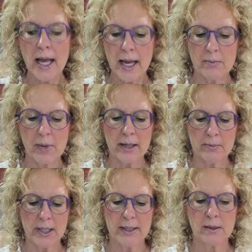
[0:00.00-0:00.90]
It
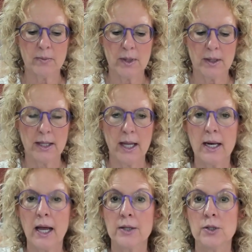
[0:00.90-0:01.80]
might be something
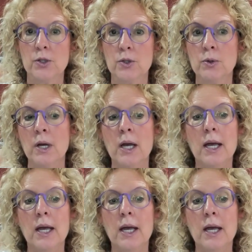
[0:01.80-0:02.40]
that I do